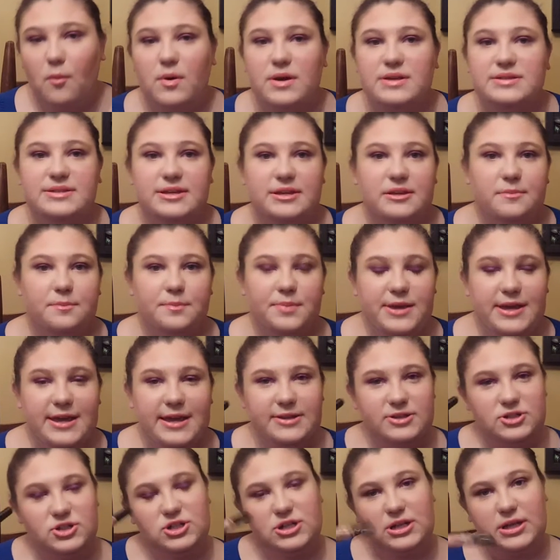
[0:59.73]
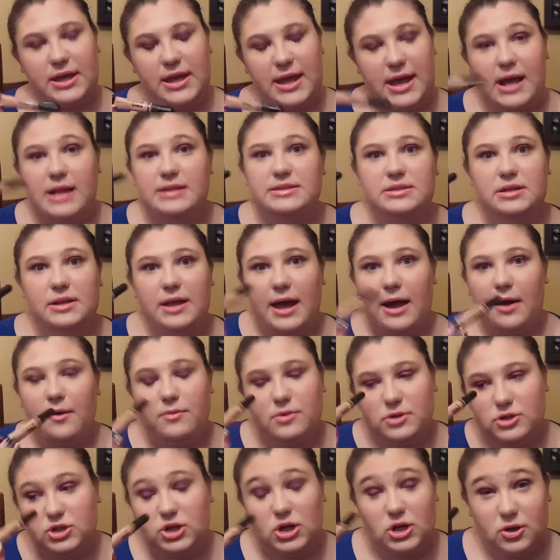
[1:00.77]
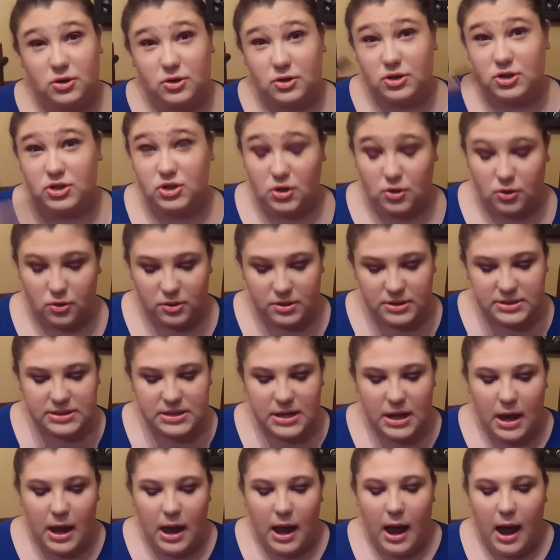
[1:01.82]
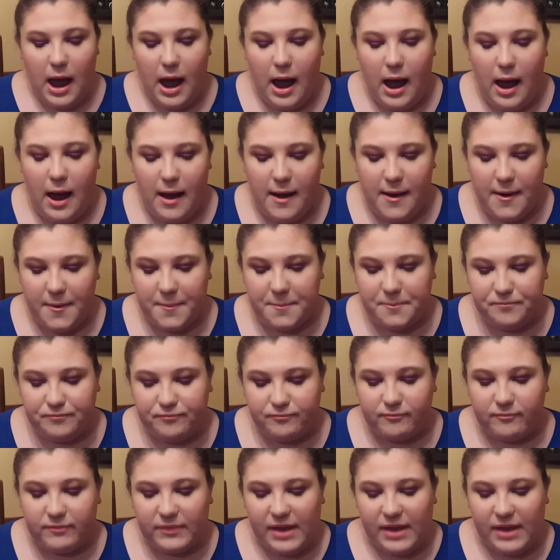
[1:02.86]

was in Peach to cancel out dark circles. I